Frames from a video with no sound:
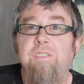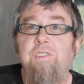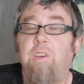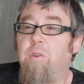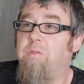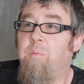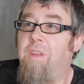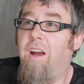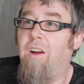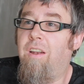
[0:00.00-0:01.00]
grew from
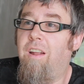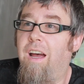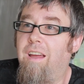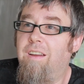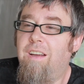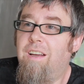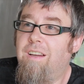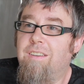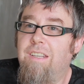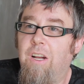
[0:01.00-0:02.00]
there. And
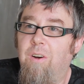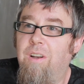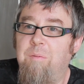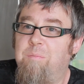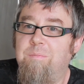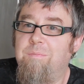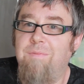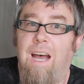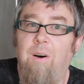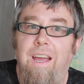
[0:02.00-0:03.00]

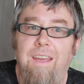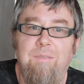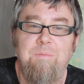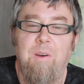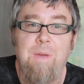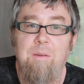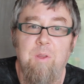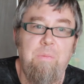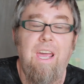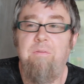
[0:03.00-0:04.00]
now I'm able
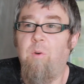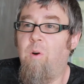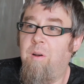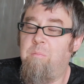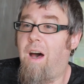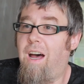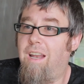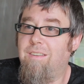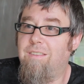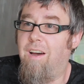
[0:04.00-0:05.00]
to pay for and bought
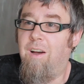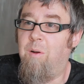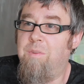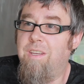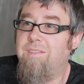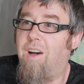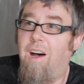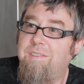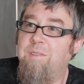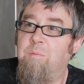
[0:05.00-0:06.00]
these
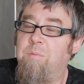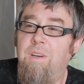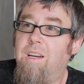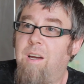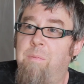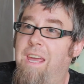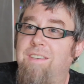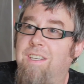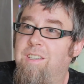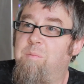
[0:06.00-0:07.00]
awesome,
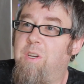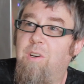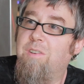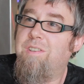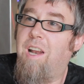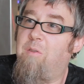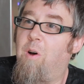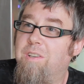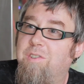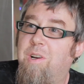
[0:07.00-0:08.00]
amazing computers that I've
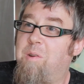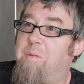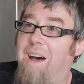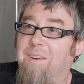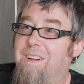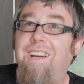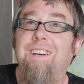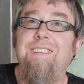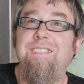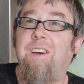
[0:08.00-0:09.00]
always dreamed about
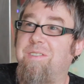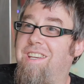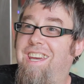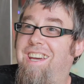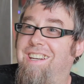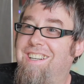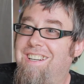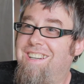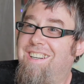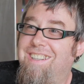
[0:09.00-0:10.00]
since I was a kid.
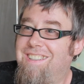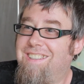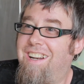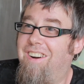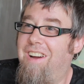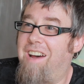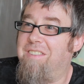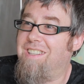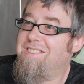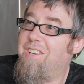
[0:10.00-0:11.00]

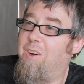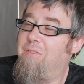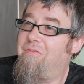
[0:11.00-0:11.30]
Having so.